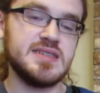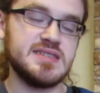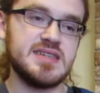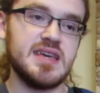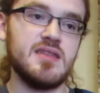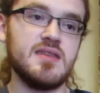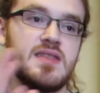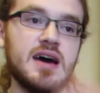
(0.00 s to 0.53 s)
They
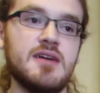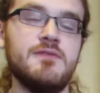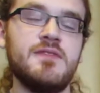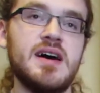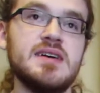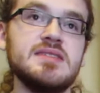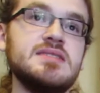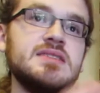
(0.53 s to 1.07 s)
say that
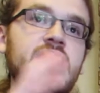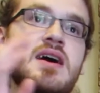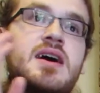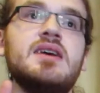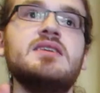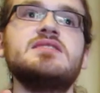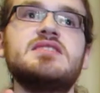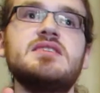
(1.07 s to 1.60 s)
vest
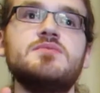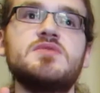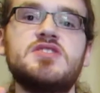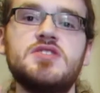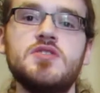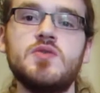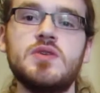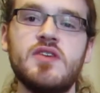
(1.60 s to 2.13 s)
seems
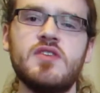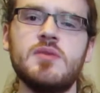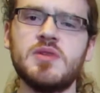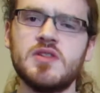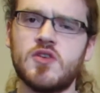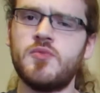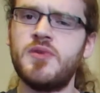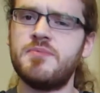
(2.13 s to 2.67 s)
to give them a
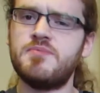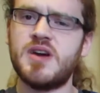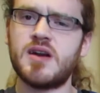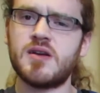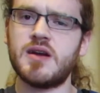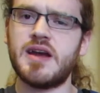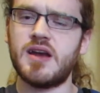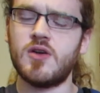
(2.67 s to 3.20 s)
little bit
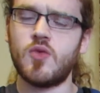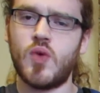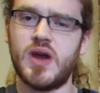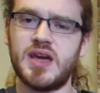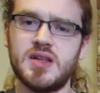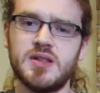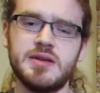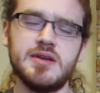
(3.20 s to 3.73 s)
better
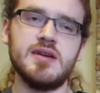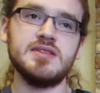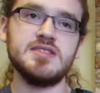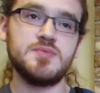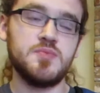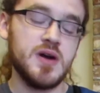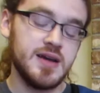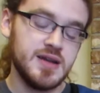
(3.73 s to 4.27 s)
airway clearance,
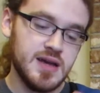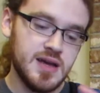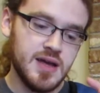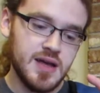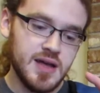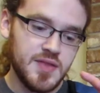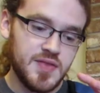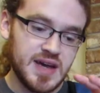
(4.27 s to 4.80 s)
but
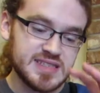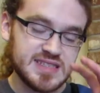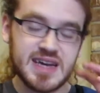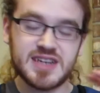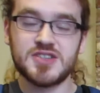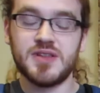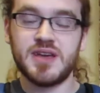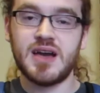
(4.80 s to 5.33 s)
that's
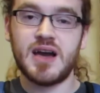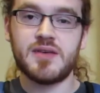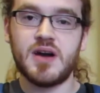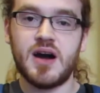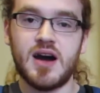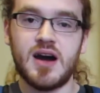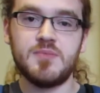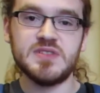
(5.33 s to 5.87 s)
actually kind of
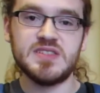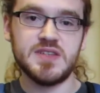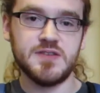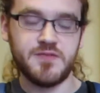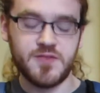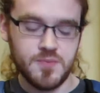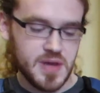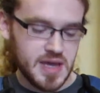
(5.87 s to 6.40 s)
the opposite
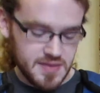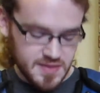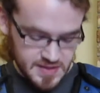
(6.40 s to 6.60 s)
for me.